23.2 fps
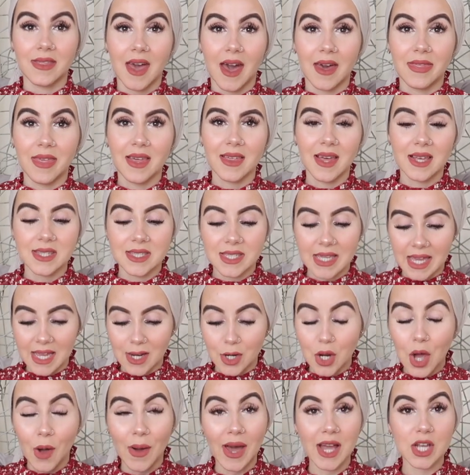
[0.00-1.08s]
I think that's it.
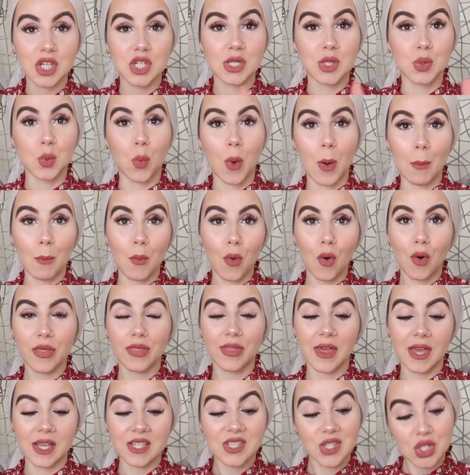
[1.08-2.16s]
No, actually there's one more
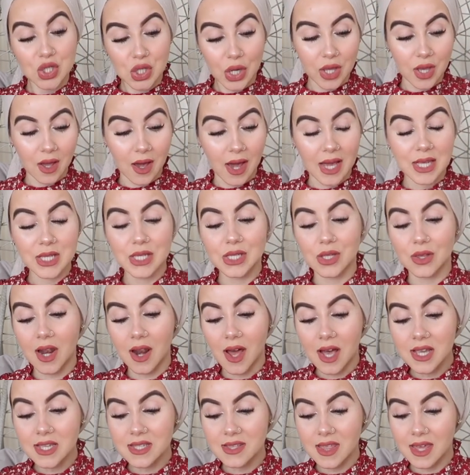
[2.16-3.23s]
thing to show you guys. So the
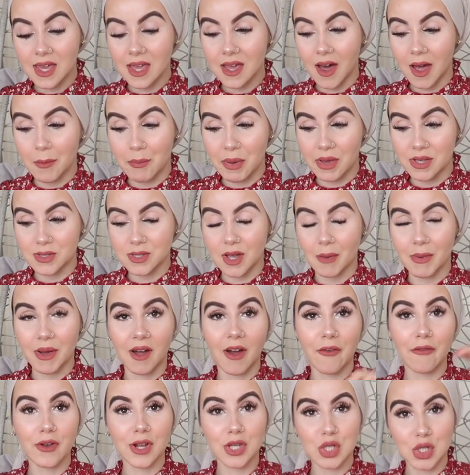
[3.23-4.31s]
last thing I picked up, I
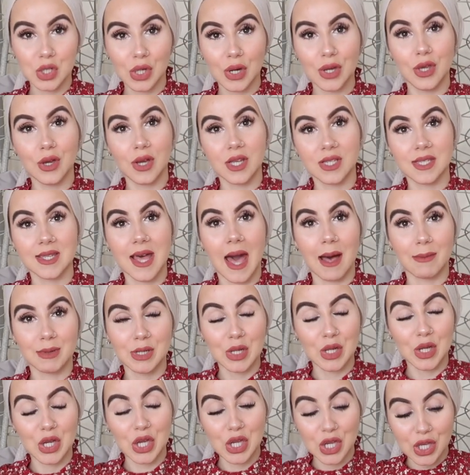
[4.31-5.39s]
can't really show you because it's
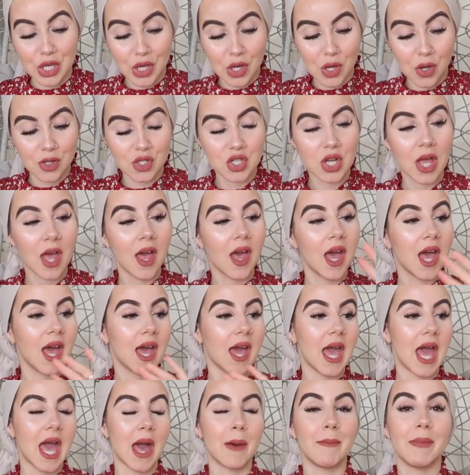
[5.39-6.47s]
absolutely huge,
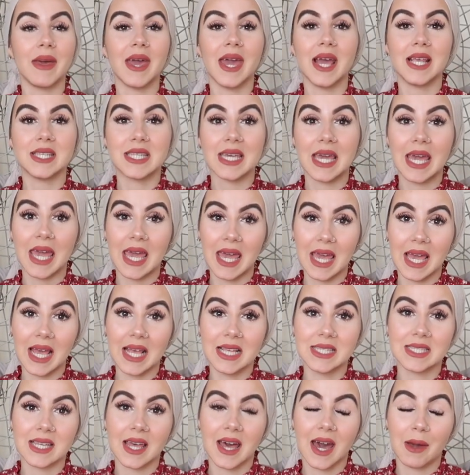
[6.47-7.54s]
um, is
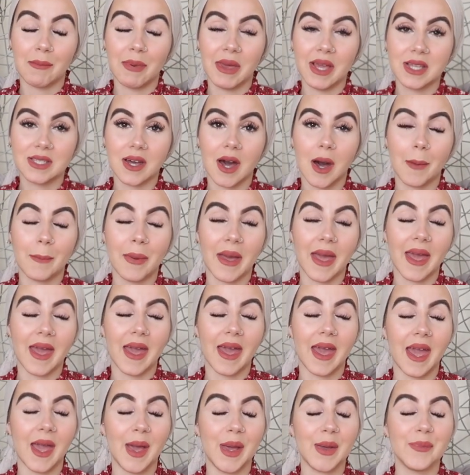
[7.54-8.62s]
his, I picked up
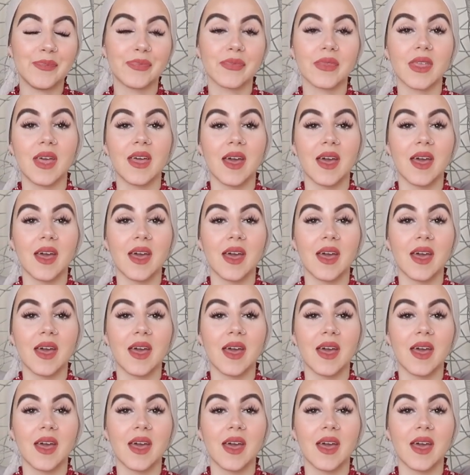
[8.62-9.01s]
a